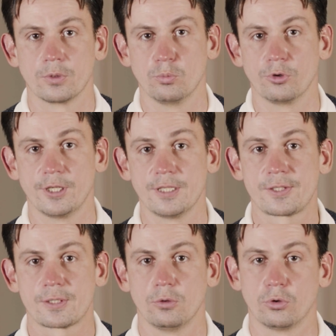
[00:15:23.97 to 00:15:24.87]
Uber
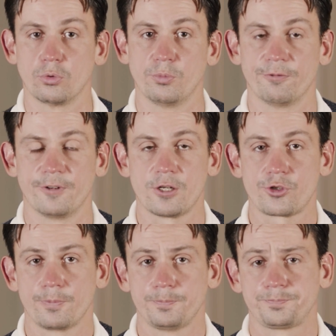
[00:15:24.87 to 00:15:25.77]
Eats or Uber Fresh.